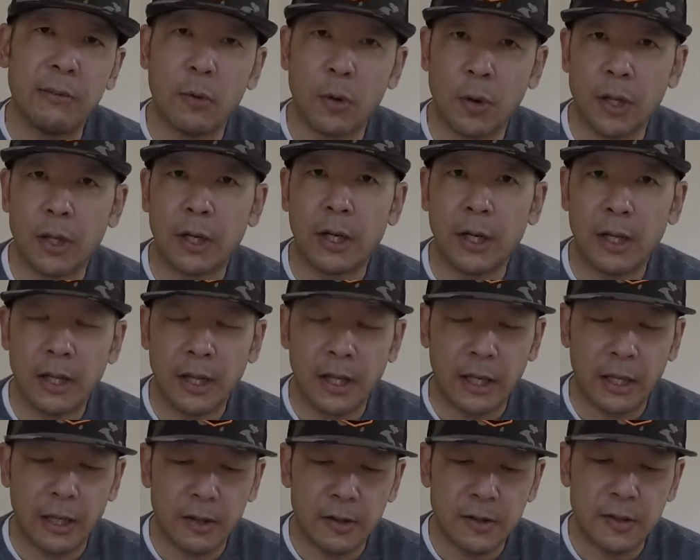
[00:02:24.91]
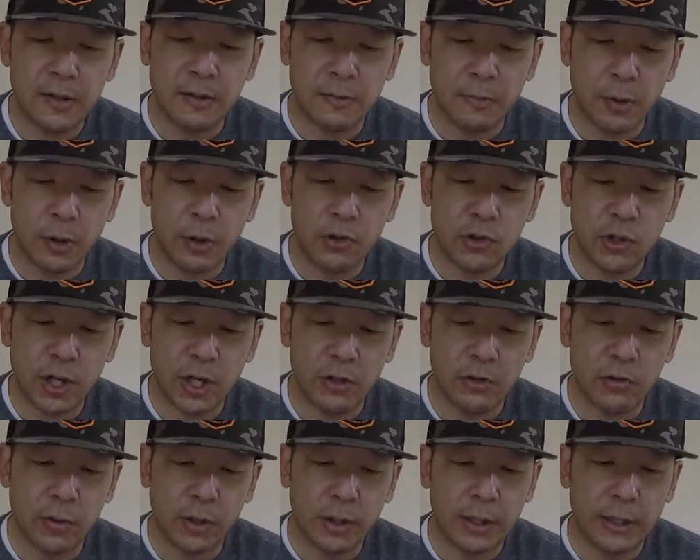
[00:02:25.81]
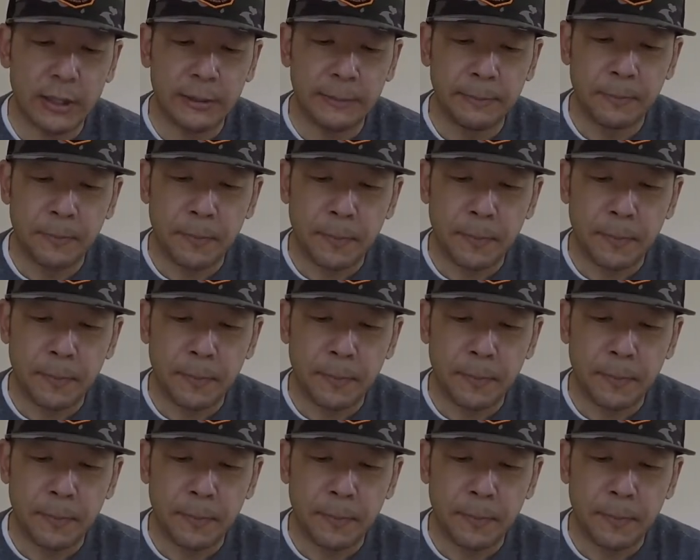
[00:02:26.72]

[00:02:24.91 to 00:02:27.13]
more than anything else, submerged hydrilla.